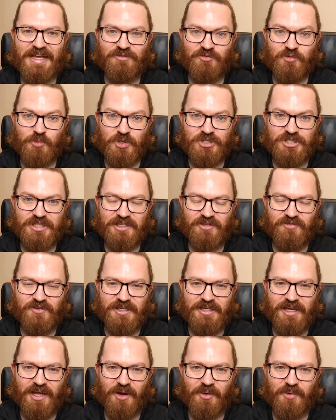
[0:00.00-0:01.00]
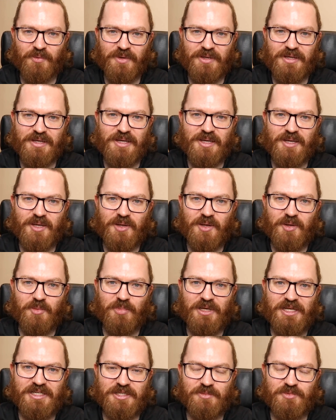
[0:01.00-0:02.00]
Thanks for watching this video.
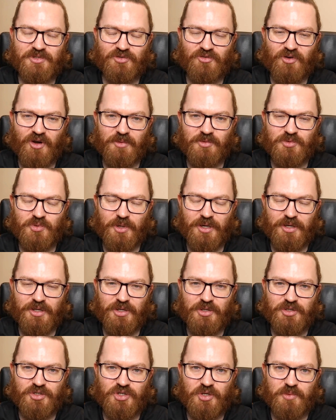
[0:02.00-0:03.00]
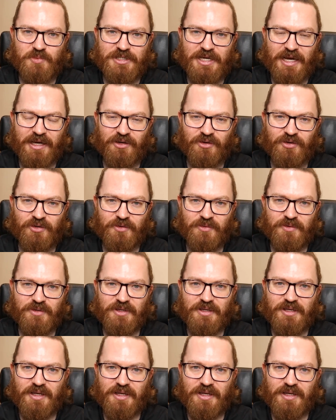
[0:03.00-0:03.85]
Please subscribe to our YouTube channel.